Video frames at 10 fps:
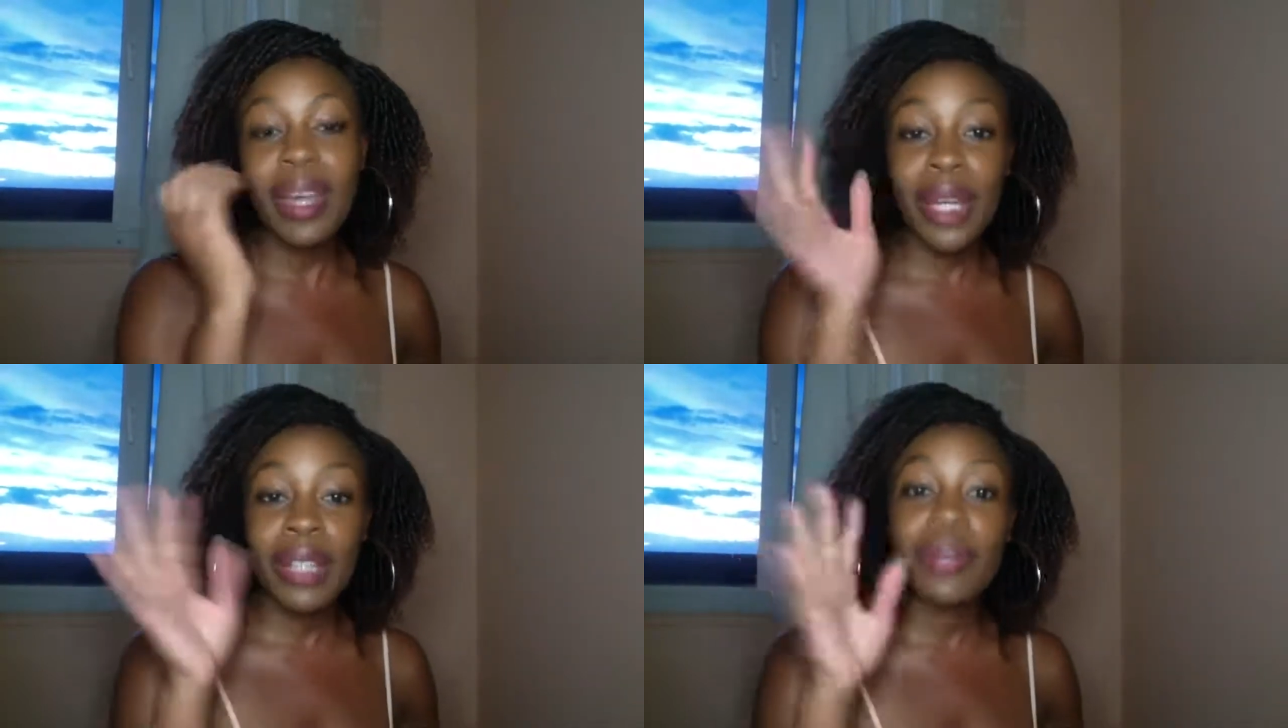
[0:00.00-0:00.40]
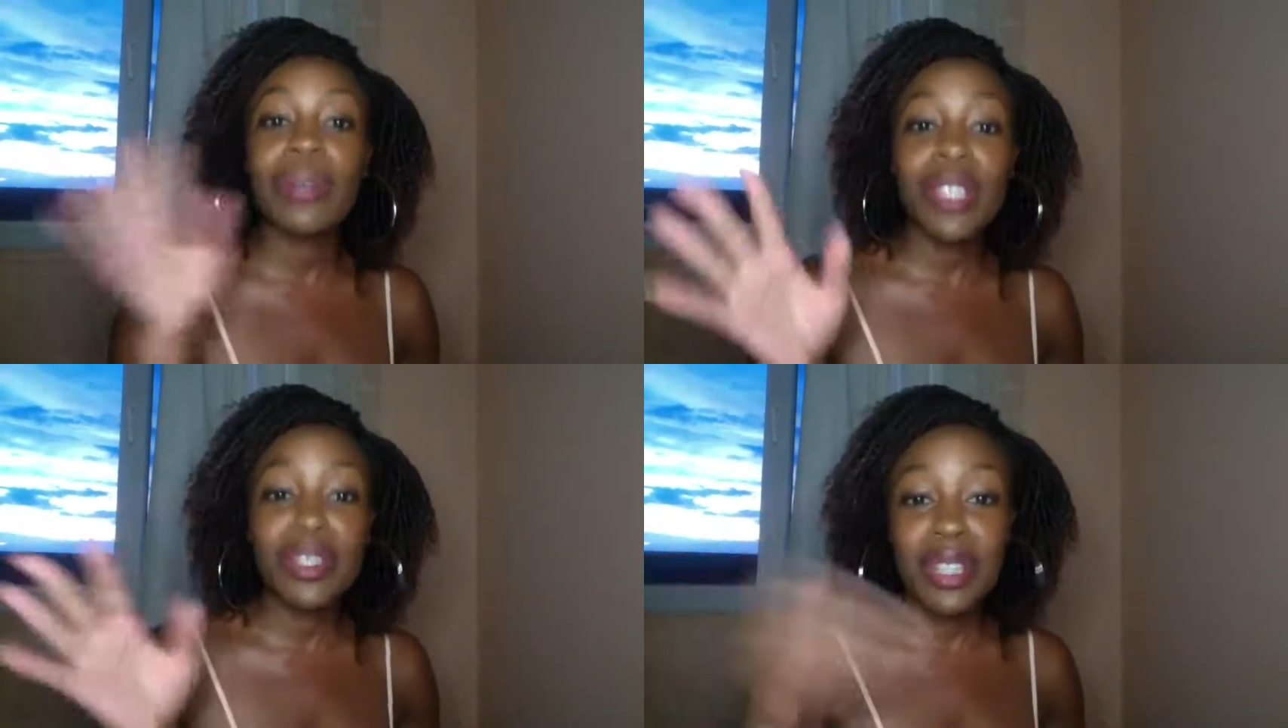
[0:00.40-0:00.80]
But
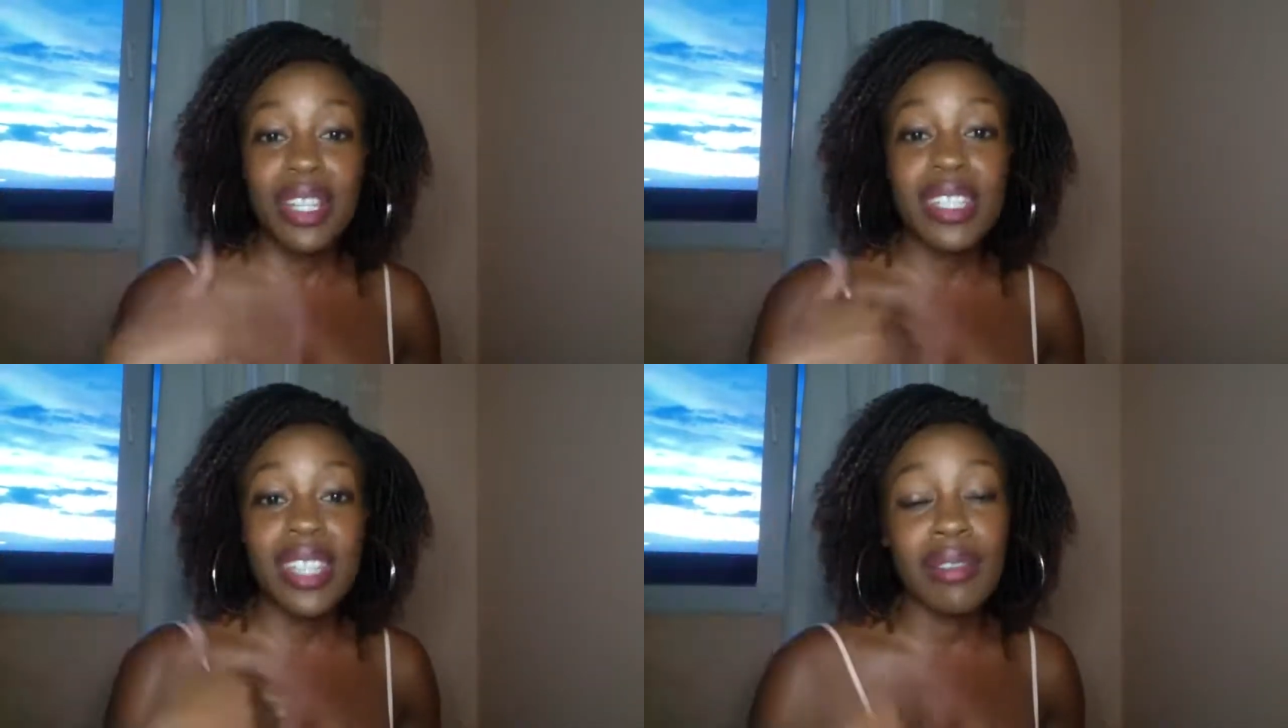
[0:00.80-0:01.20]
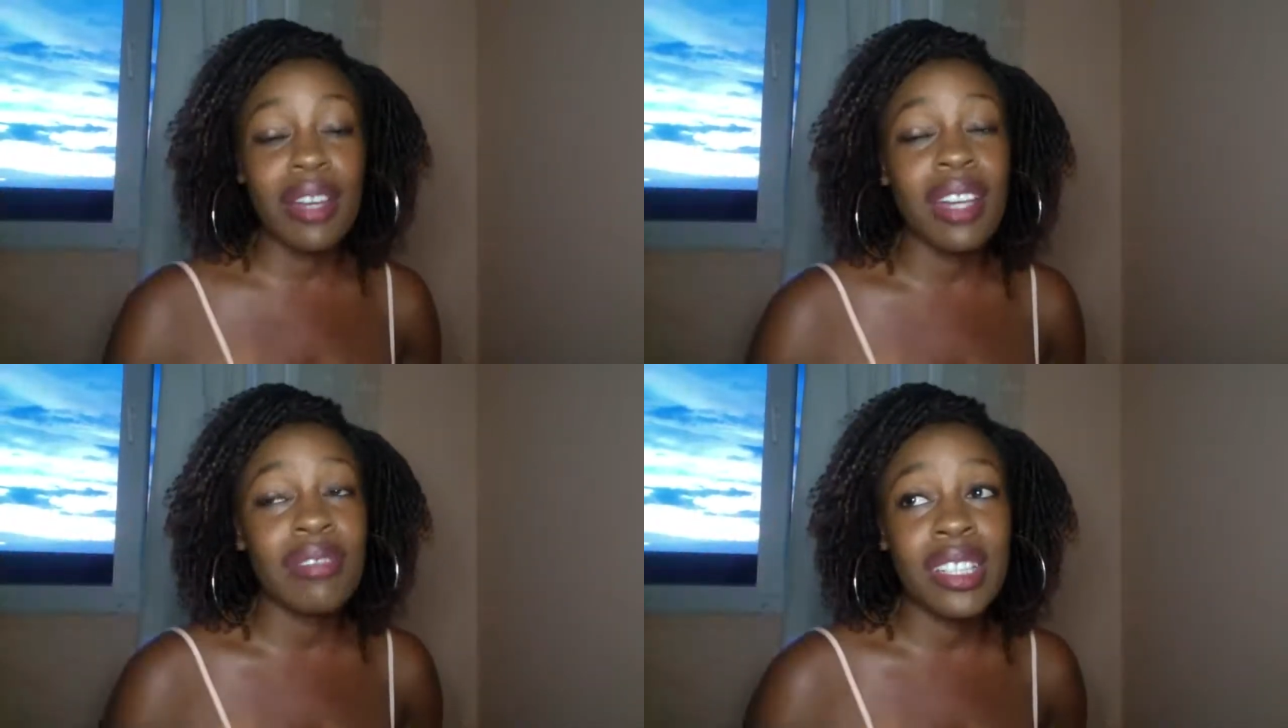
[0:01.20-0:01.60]
all in all, I'll
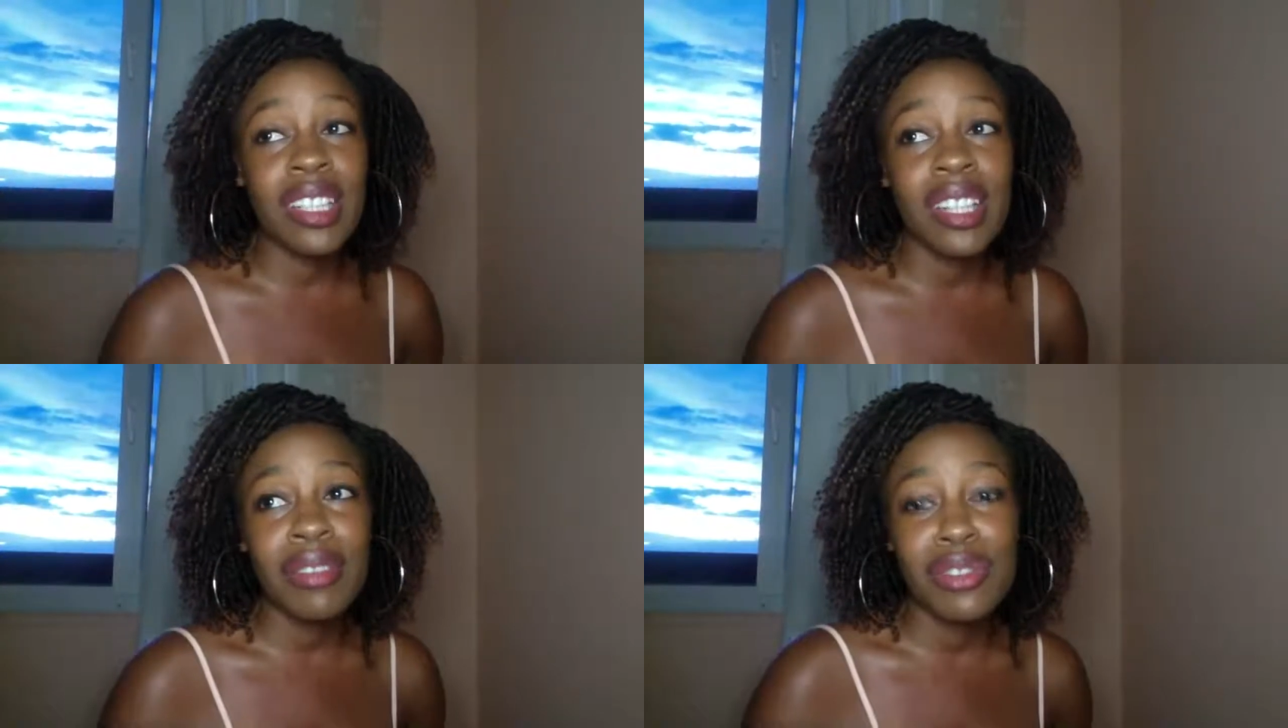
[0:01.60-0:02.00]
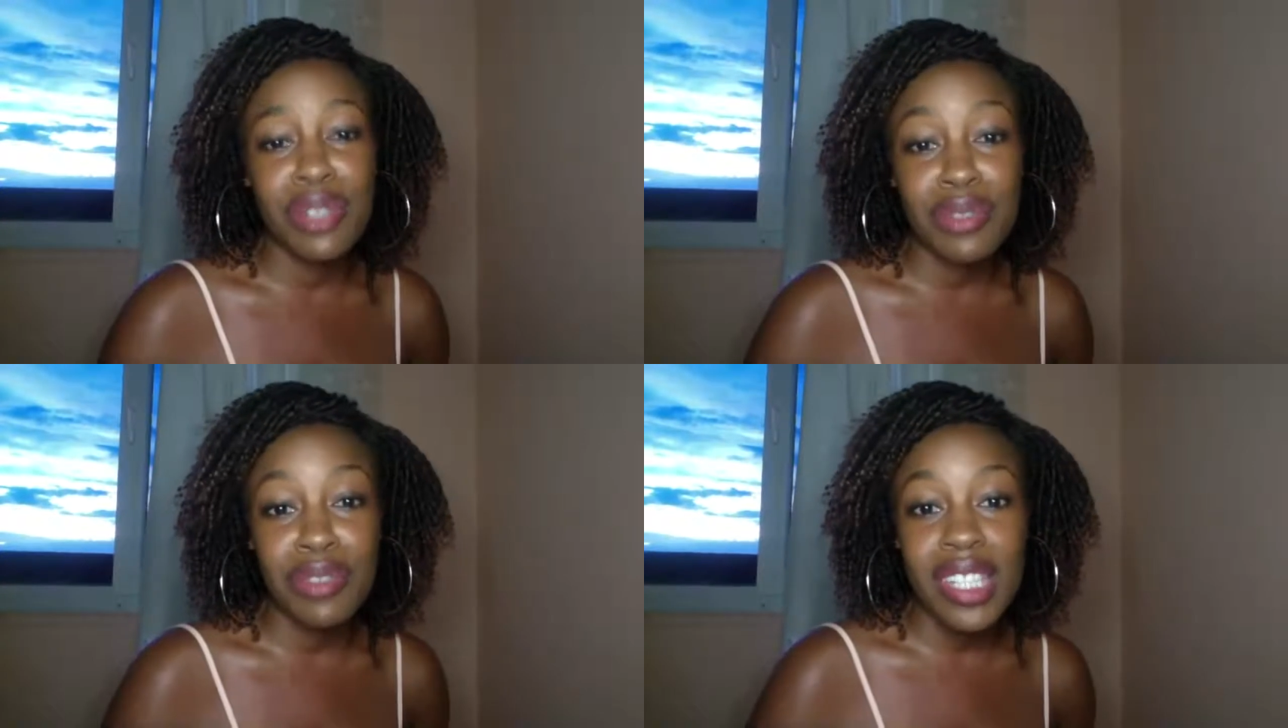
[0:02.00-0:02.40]
say I really have enjoyed